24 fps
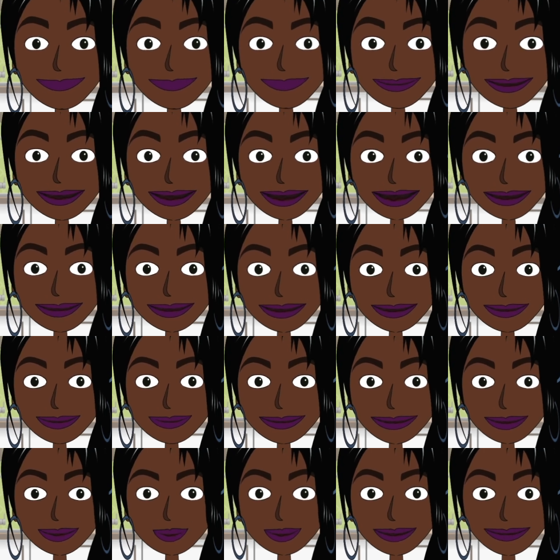some
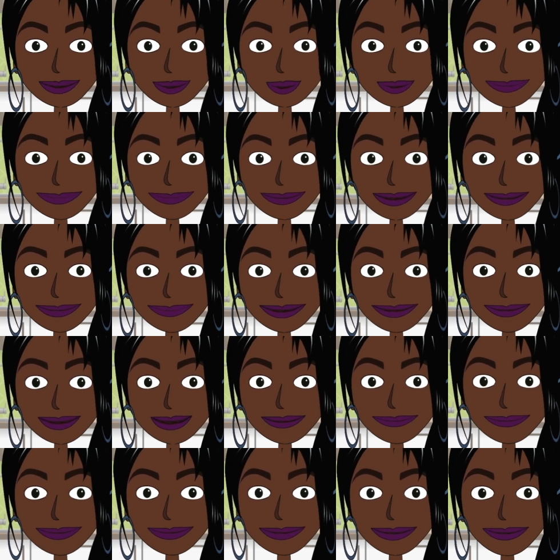Jamaican vendors have been
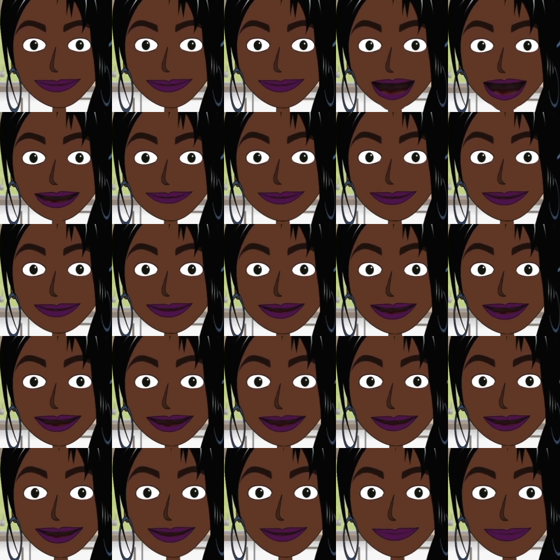offering the authentic
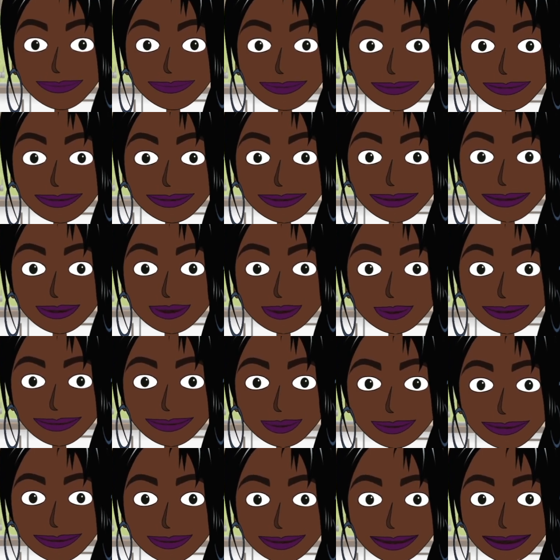stuff and
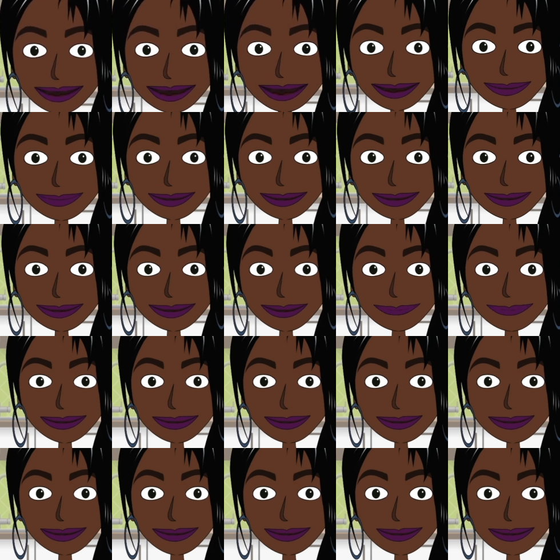shipping directly from